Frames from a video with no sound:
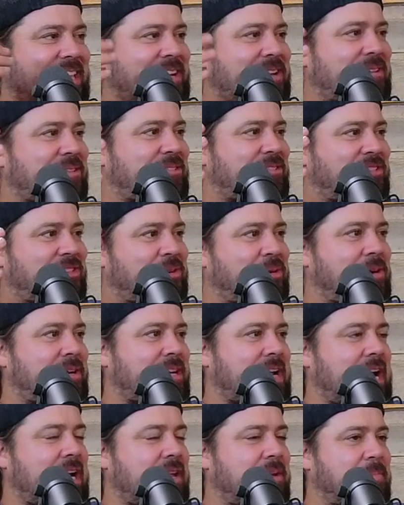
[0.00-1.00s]
little short
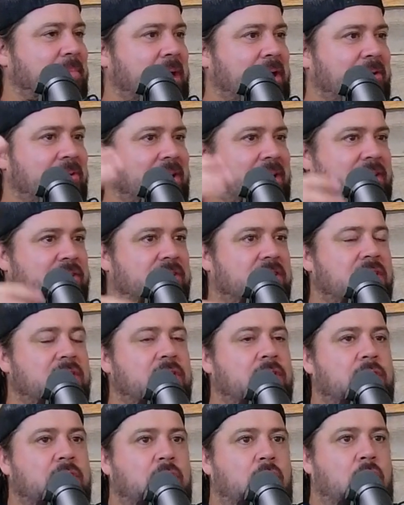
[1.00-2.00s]
documentaries
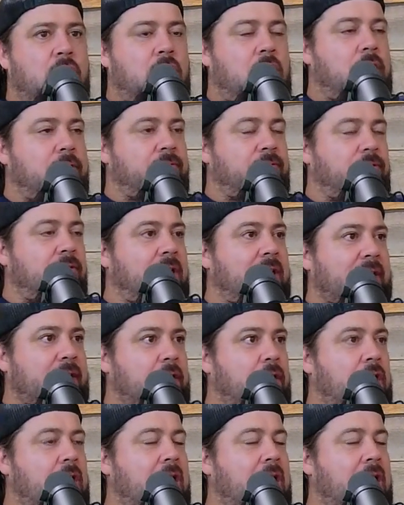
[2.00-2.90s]
of, like,